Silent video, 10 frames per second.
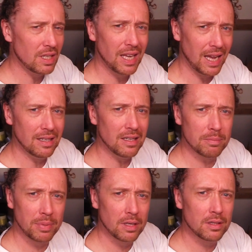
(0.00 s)
again, is
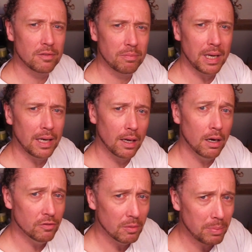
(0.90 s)
because of being
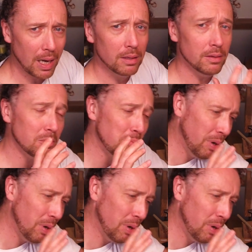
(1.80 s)
overbowed,